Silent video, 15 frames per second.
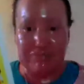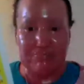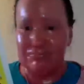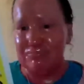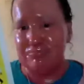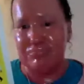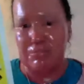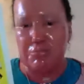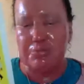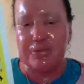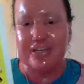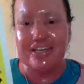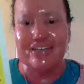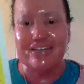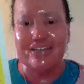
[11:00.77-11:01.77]

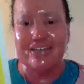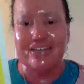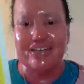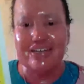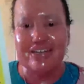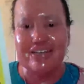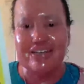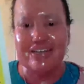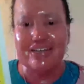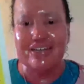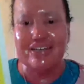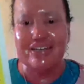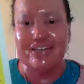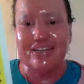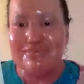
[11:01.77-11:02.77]
probably
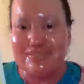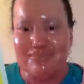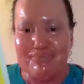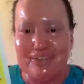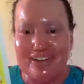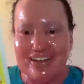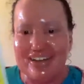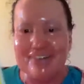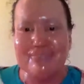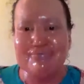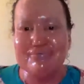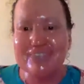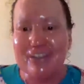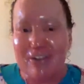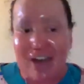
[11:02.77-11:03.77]
that
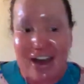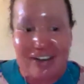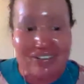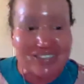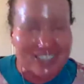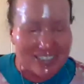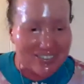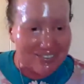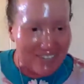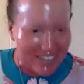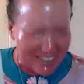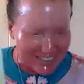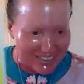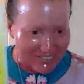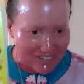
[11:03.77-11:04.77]
you know, adults can read it
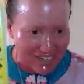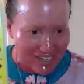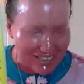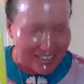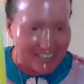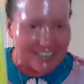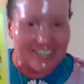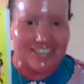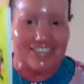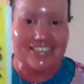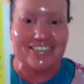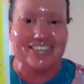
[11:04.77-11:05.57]
as well. It's just